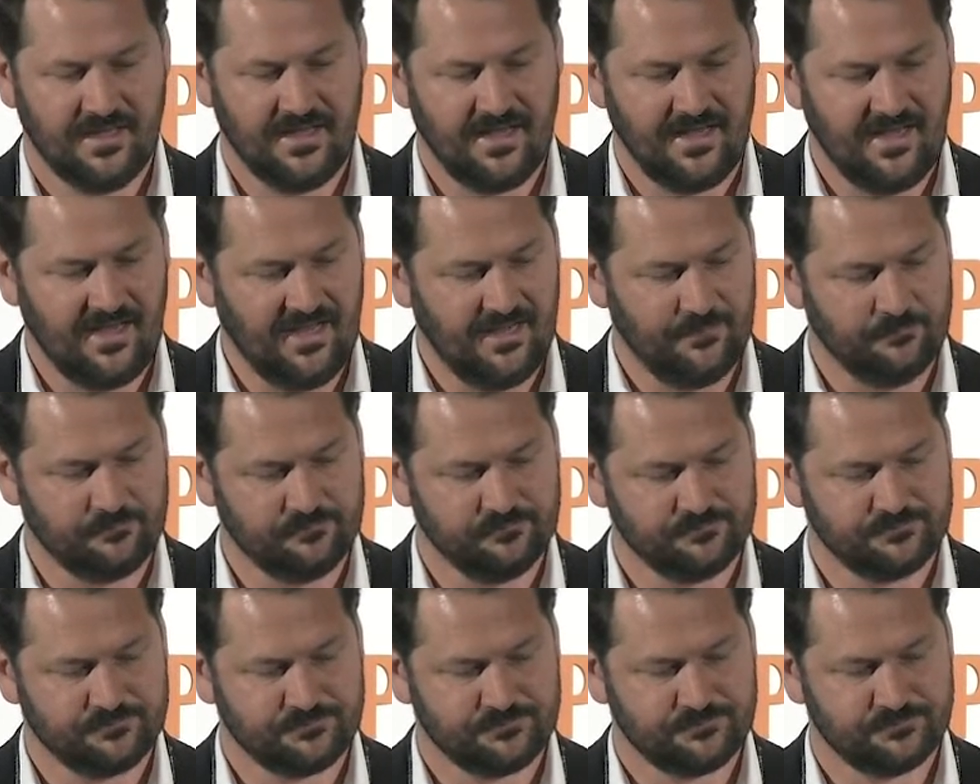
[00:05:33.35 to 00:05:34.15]

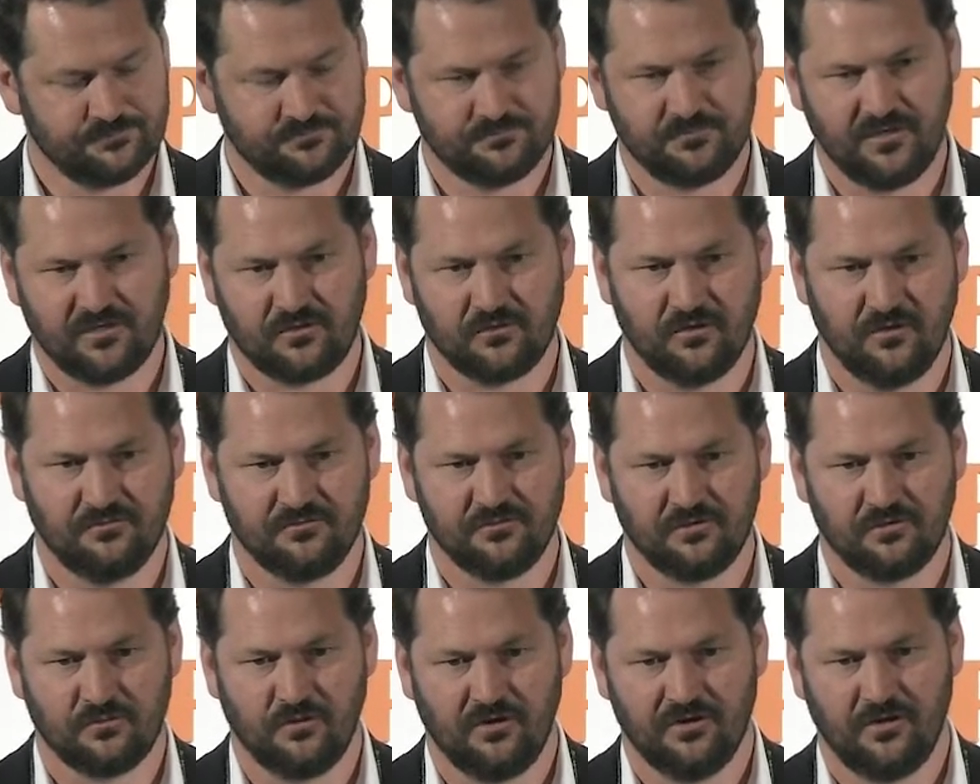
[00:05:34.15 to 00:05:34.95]
but
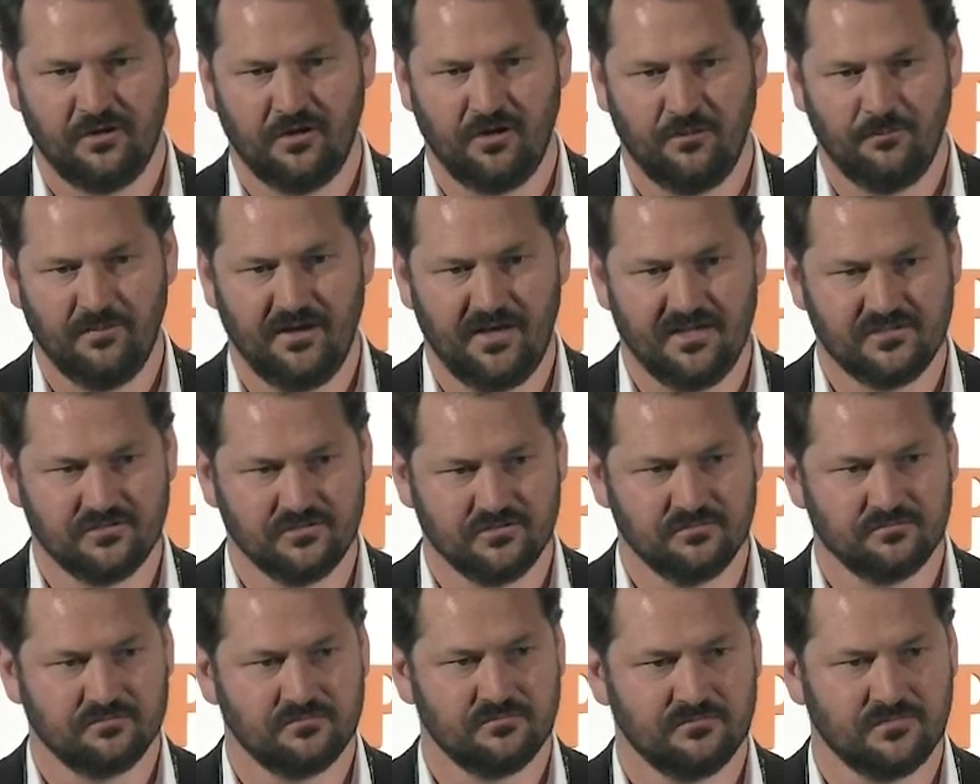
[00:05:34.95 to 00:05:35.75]
obviously quite a high
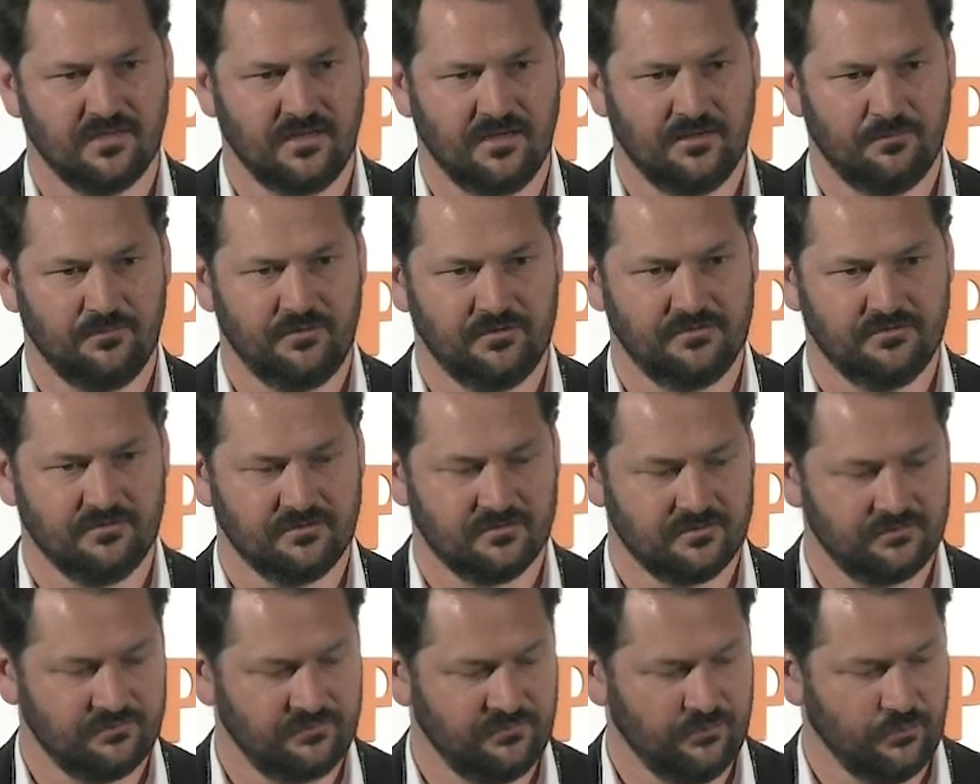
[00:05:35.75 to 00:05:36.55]
margin
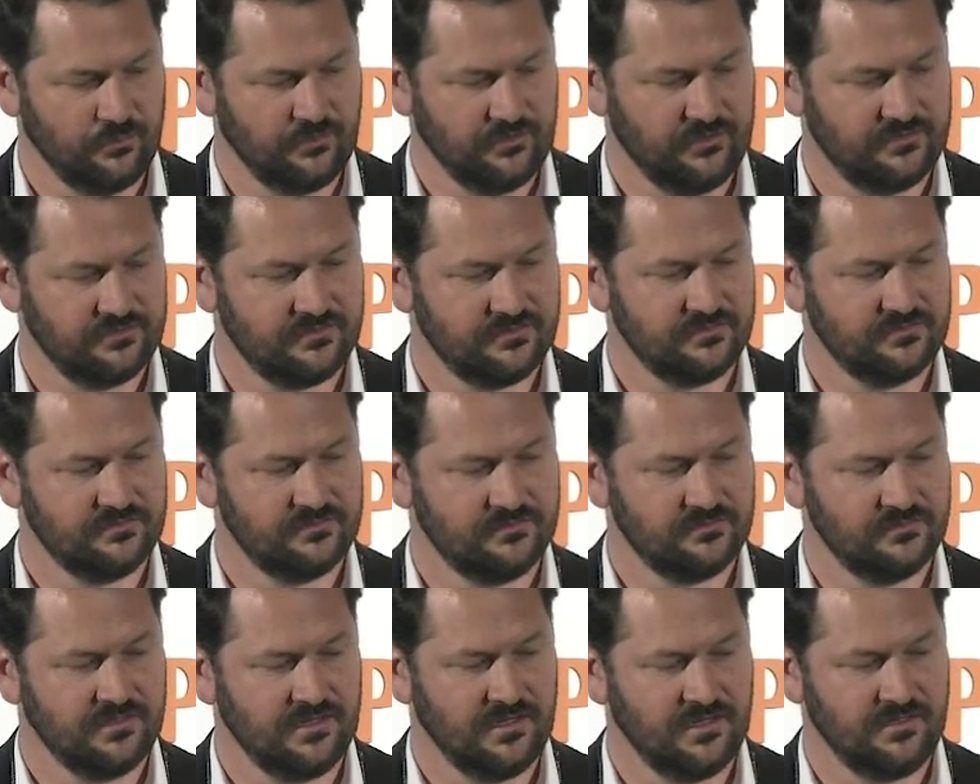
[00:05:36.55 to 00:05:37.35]
business for us
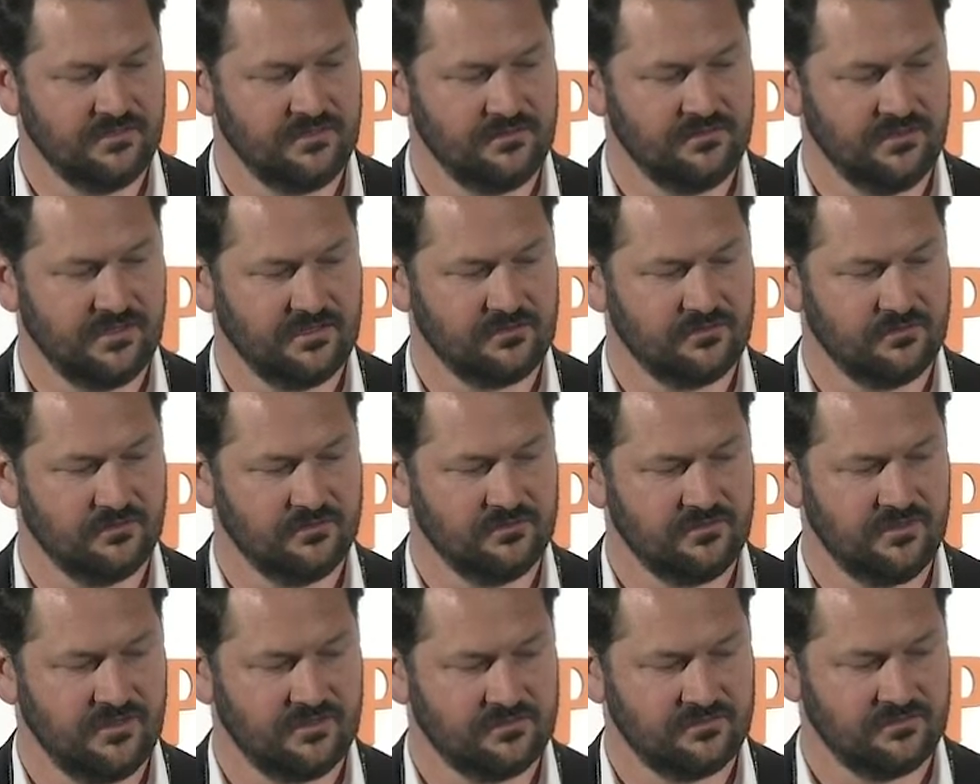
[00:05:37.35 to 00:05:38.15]
in that
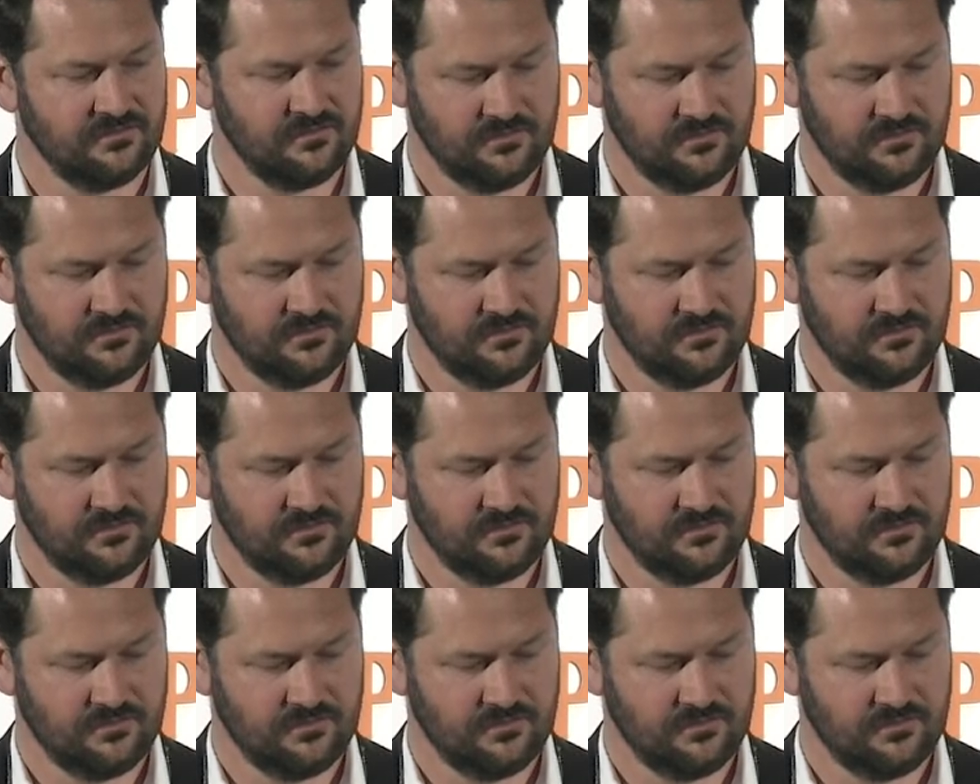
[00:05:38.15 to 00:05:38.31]
context.